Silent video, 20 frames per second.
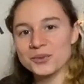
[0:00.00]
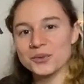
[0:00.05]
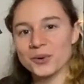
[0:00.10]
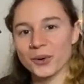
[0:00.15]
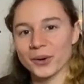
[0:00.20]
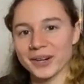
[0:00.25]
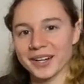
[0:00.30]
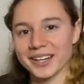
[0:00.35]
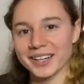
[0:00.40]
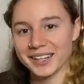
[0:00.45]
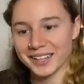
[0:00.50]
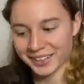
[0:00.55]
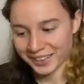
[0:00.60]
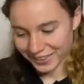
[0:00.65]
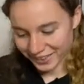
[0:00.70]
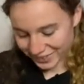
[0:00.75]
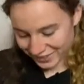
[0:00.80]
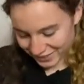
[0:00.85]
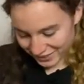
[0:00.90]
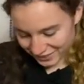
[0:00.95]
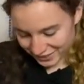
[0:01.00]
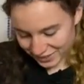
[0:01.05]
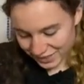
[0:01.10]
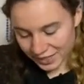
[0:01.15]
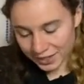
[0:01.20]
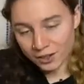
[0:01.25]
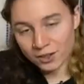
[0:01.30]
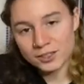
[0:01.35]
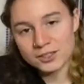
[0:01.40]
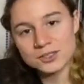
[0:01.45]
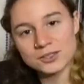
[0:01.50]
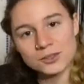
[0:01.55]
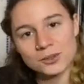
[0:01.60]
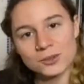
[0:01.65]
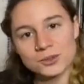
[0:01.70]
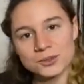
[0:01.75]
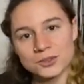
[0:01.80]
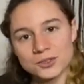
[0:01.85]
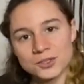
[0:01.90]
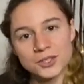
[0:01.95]
for it. And
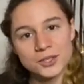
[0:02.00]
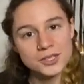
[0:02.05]
also, do you